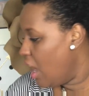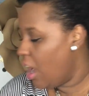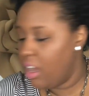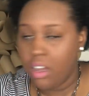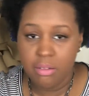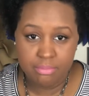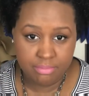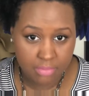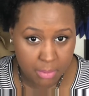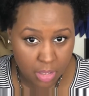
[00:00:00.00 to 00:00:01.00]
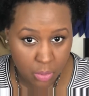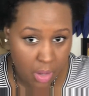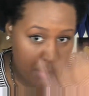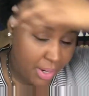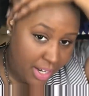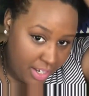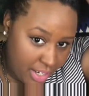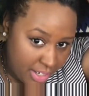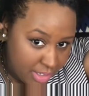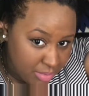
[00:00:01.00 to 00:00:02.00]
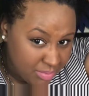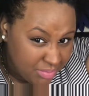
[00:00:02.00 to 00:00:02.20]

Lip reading: I'm gonna wet my hair down.